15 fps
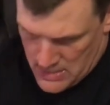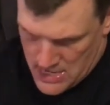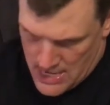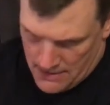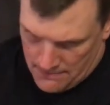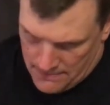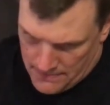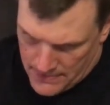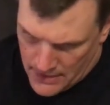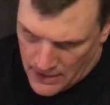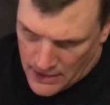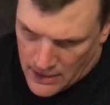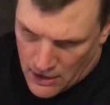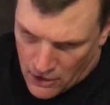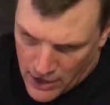Yeah.
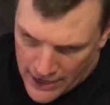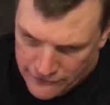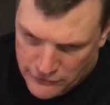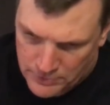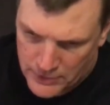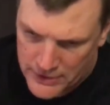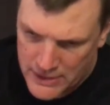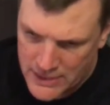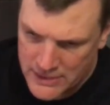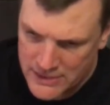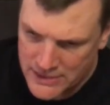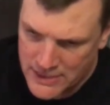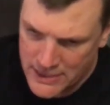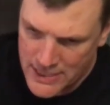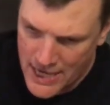And I'll have to put
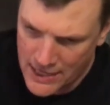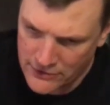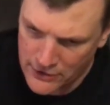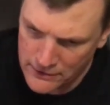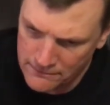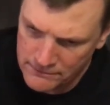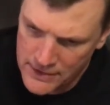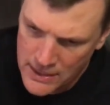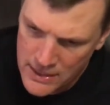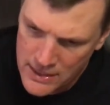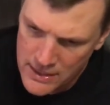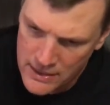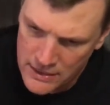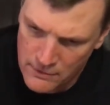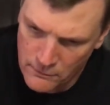these together.
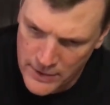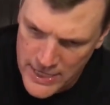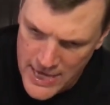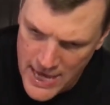We